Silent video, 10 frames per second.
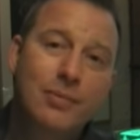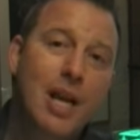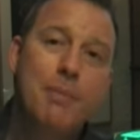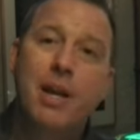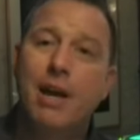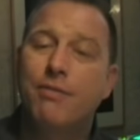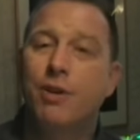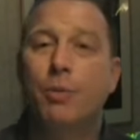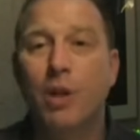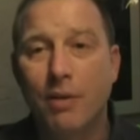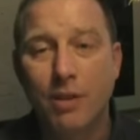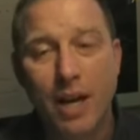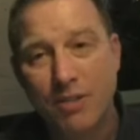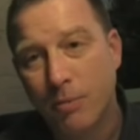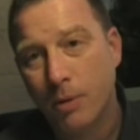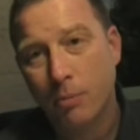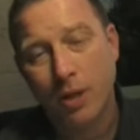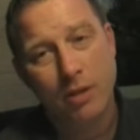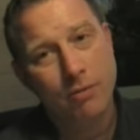Come in and have fun. We'll have lights. I'm going to bring